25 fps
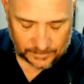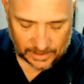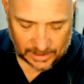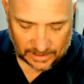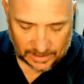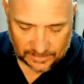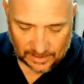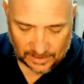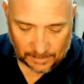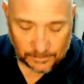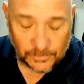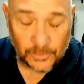
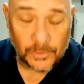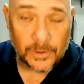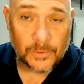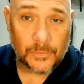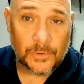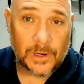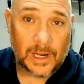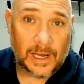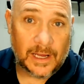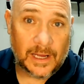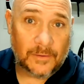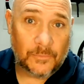
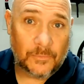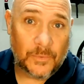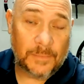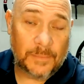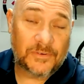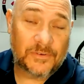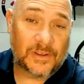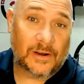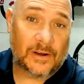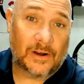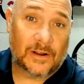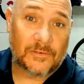
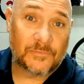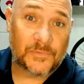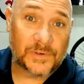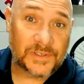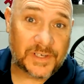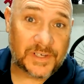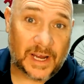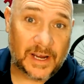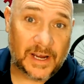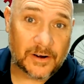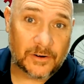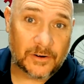website on
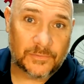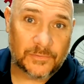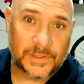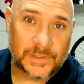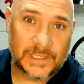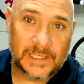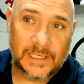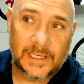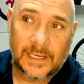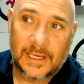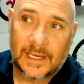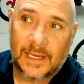
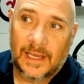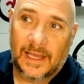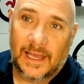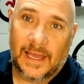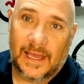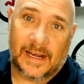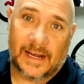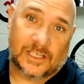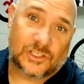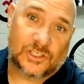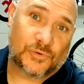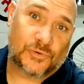photography
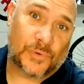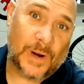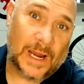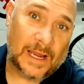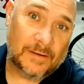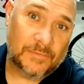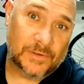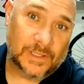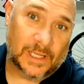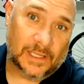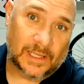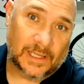and I
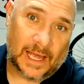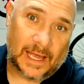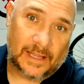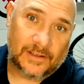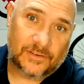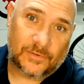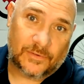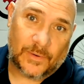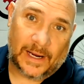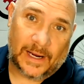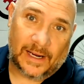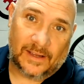travel a
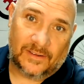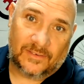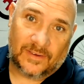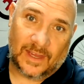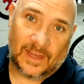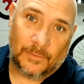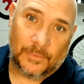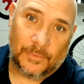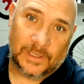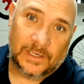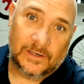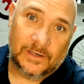lot. So I could
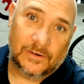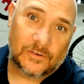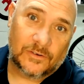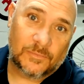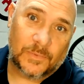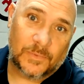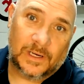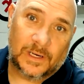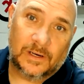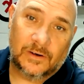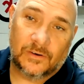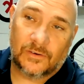say, well,
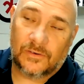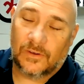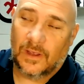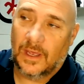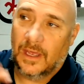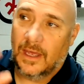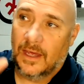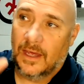here's